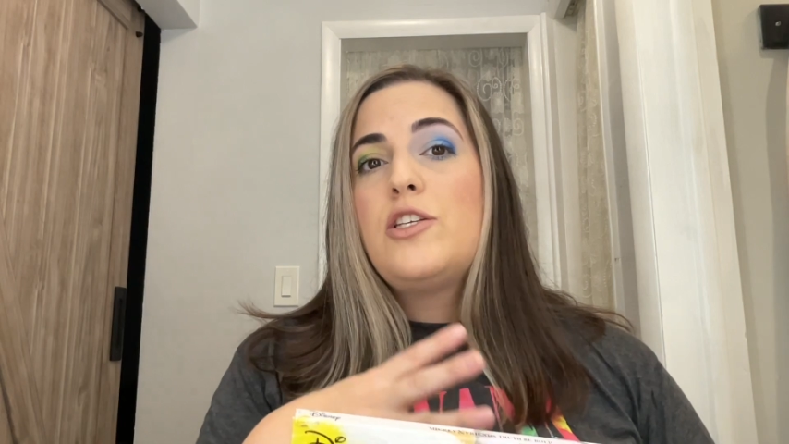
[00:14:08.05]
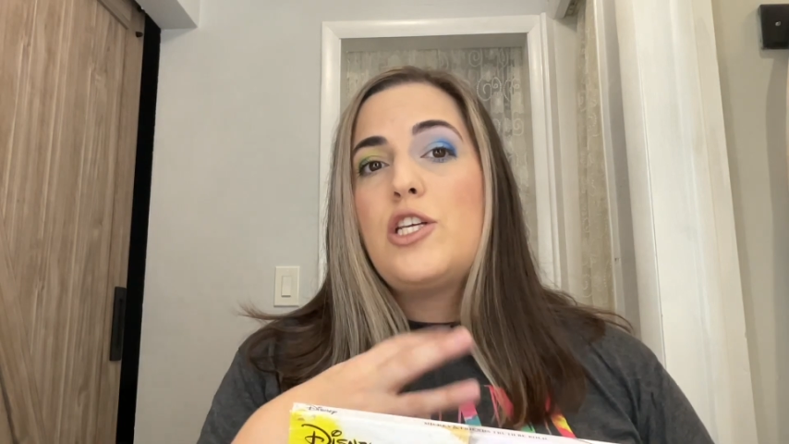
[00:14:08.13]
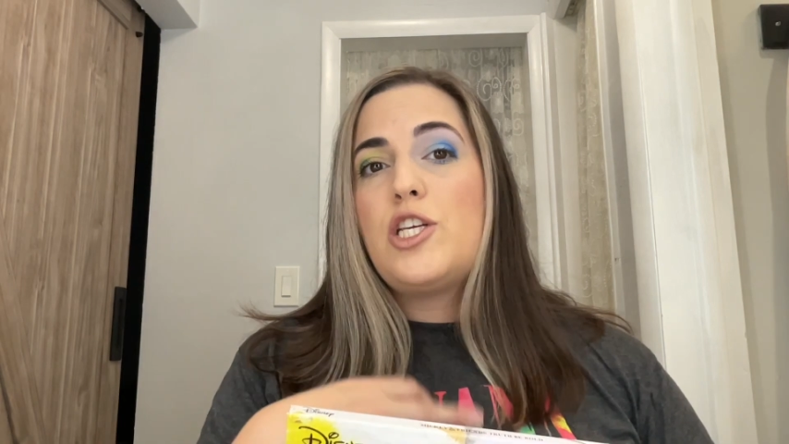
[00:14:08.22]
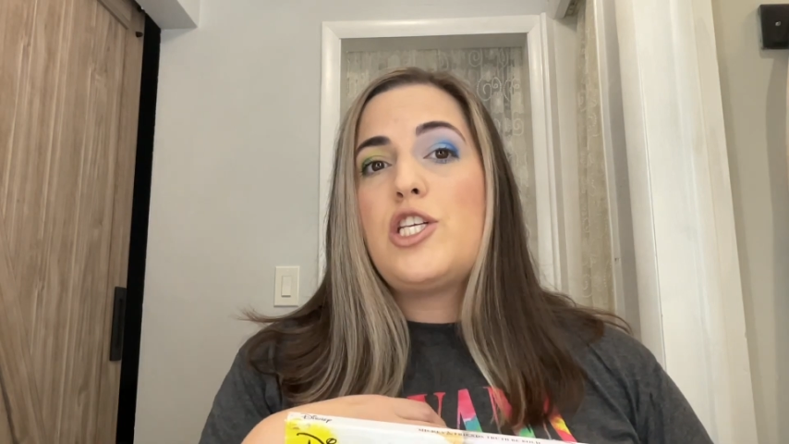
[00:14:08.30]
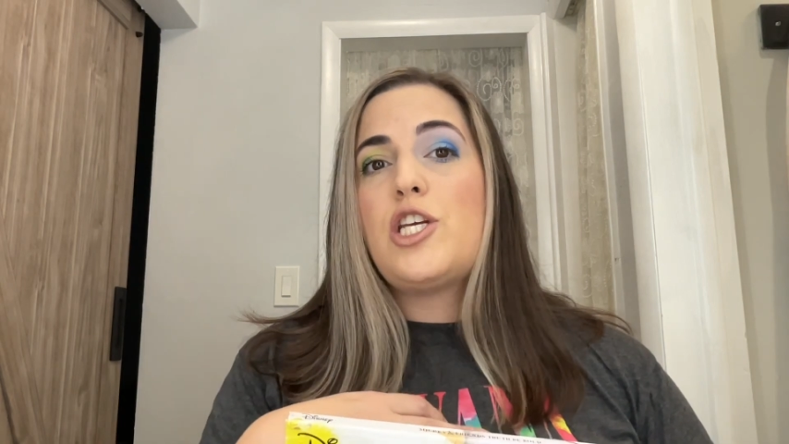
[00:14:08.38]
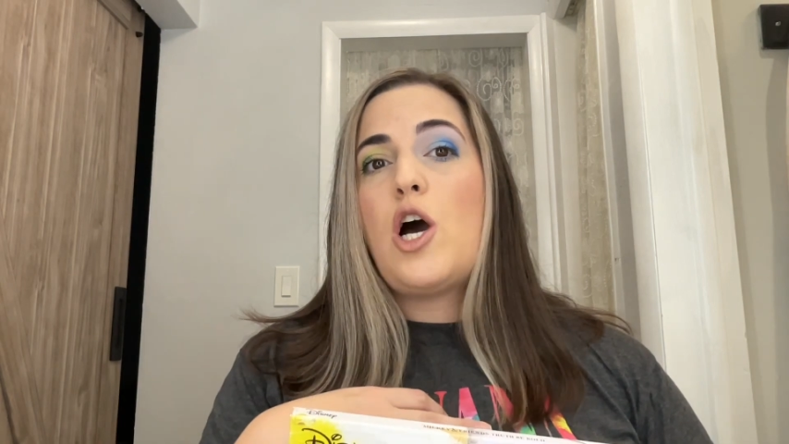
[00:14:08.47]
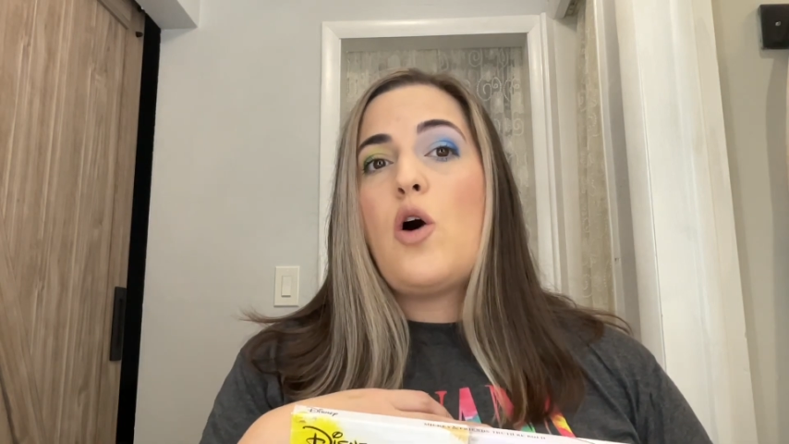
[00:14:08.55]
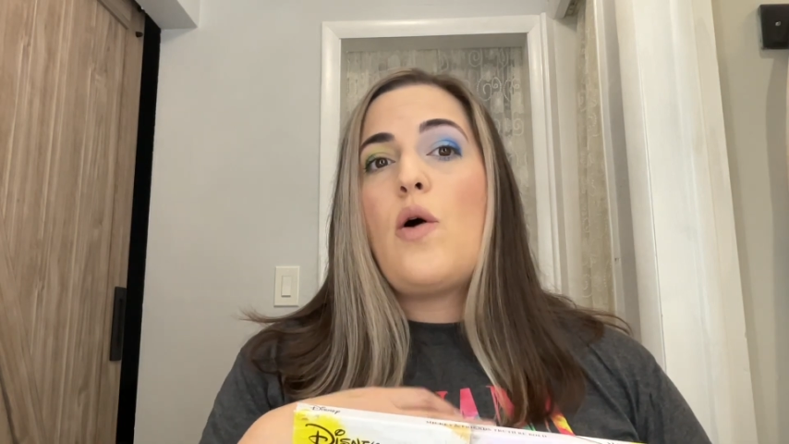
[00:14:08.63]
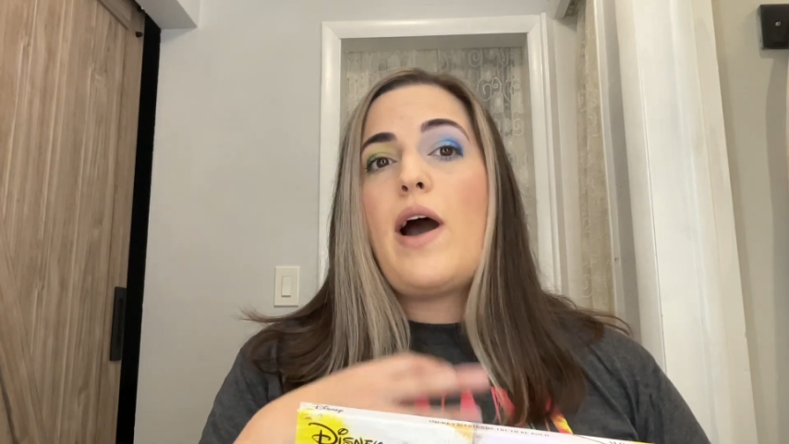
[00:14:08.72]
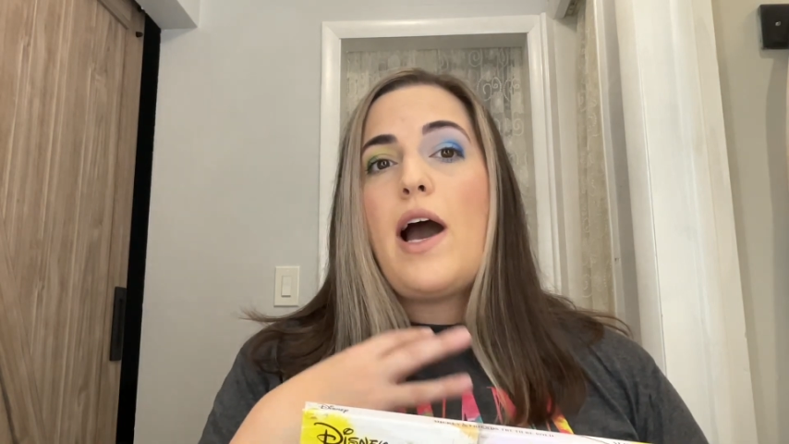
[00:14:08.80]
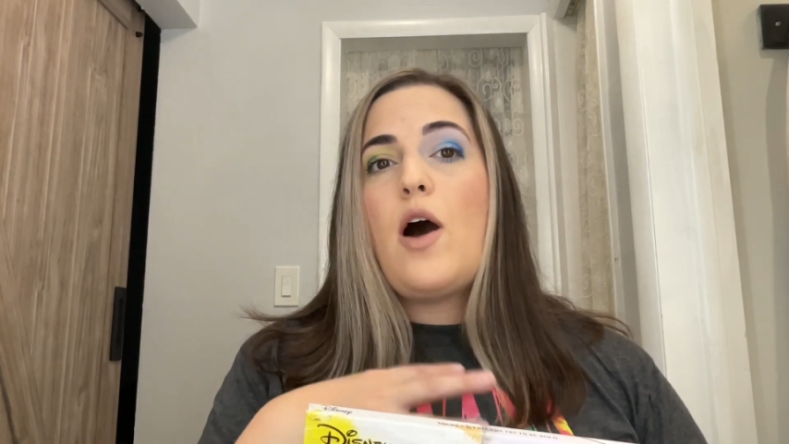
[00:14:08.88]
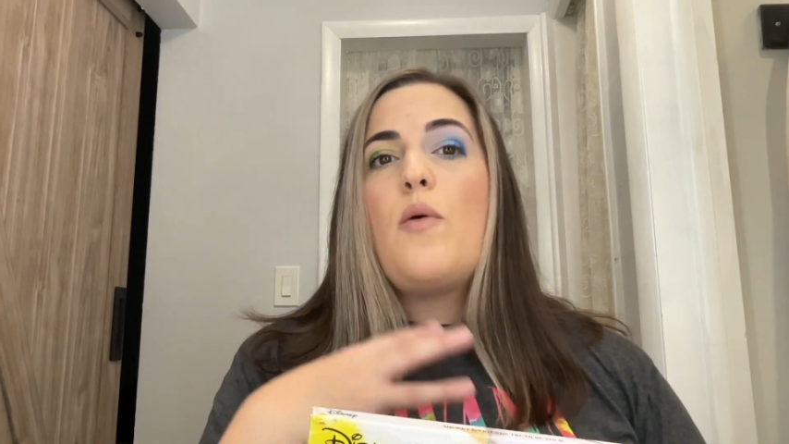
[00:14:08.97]
to
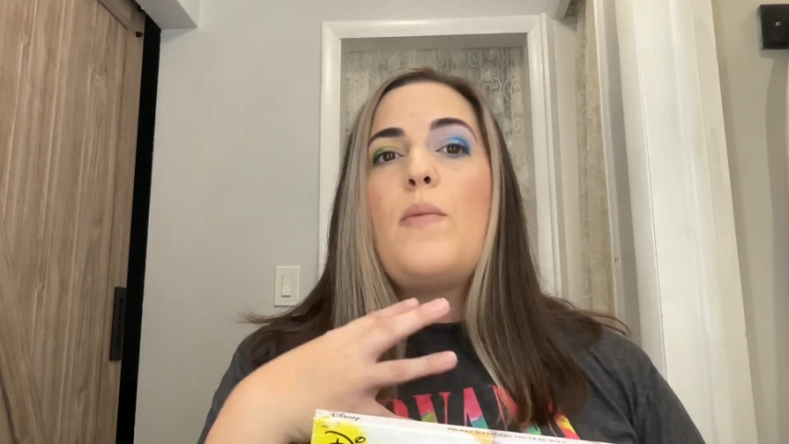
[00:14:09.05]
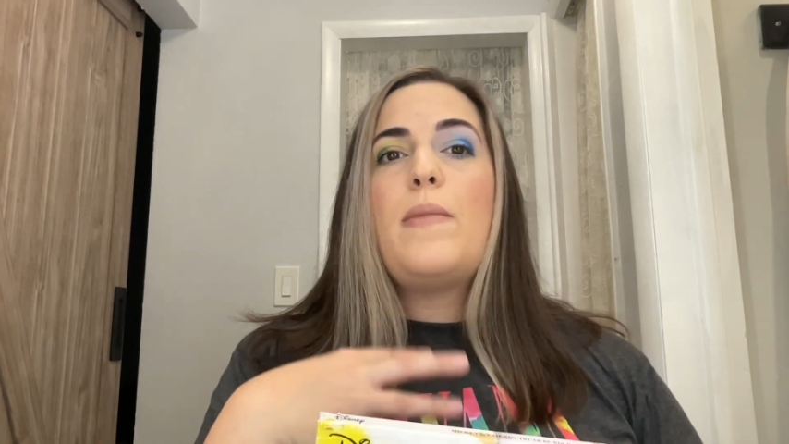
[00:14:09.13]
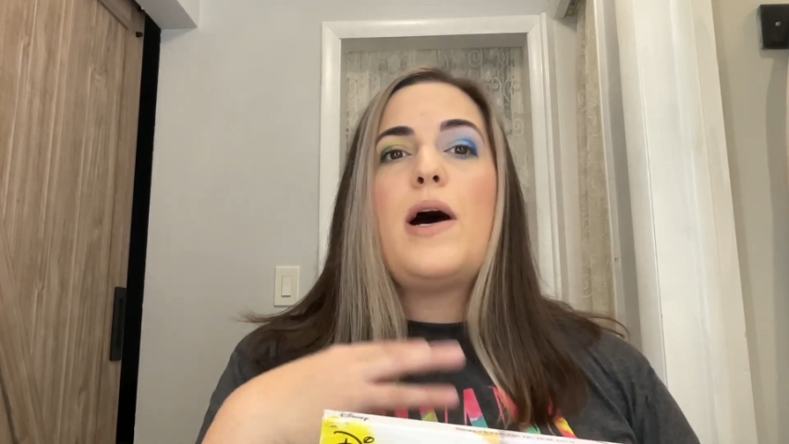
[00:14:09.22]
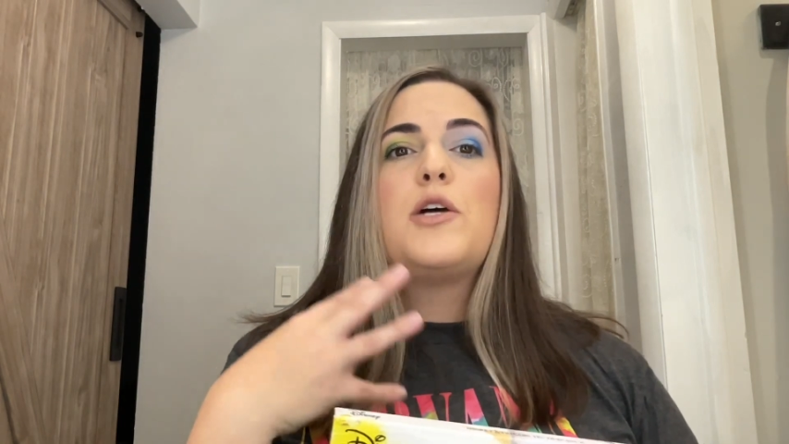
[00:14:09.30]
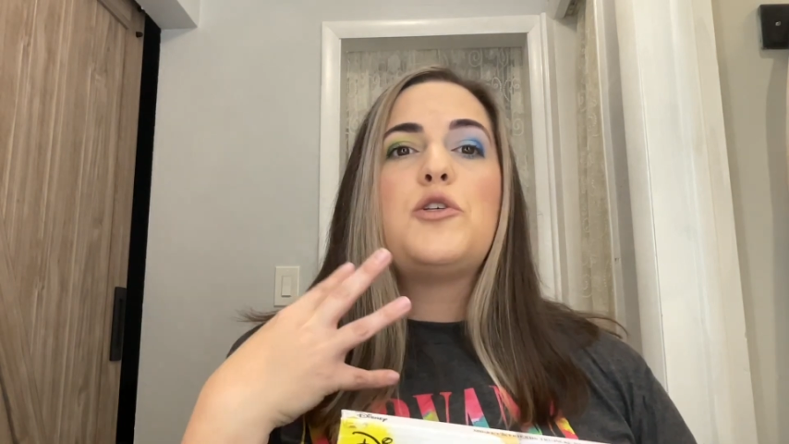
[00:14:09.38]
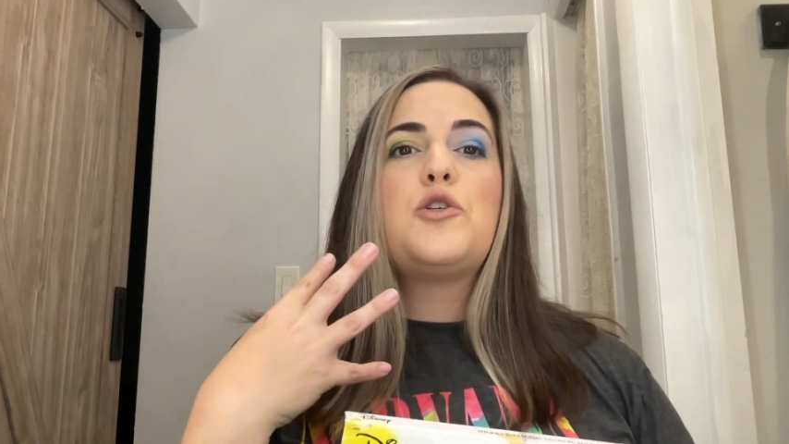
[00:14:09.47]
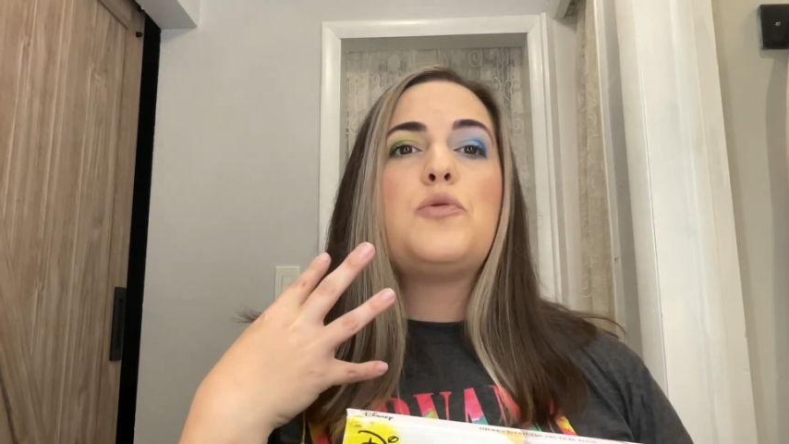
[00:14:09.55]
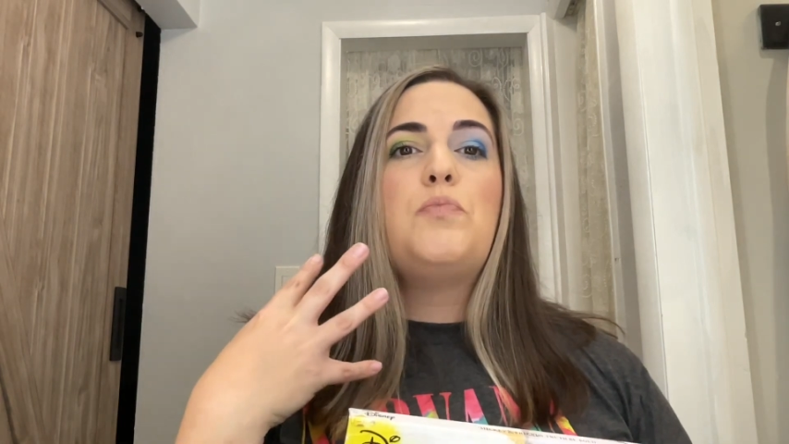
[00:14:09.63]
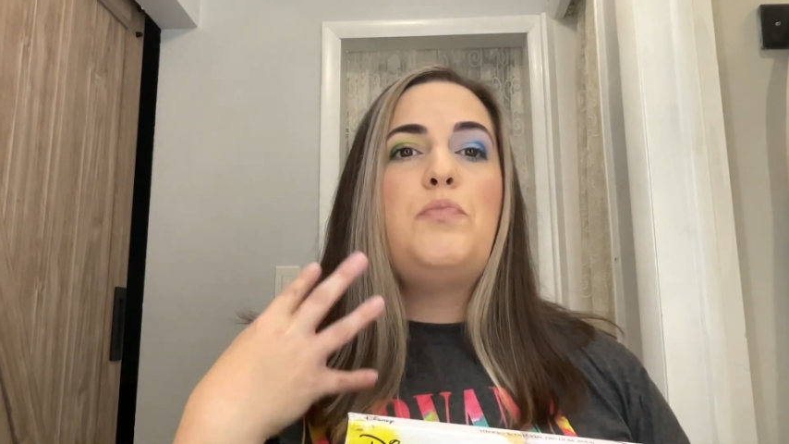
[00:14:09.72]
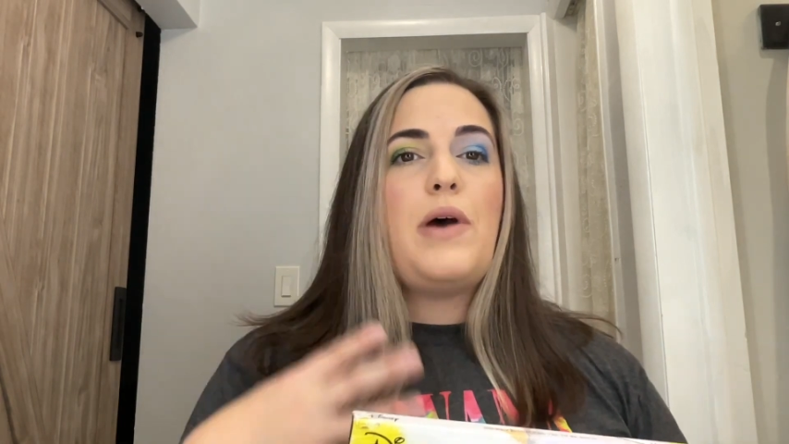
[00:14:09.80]
show how much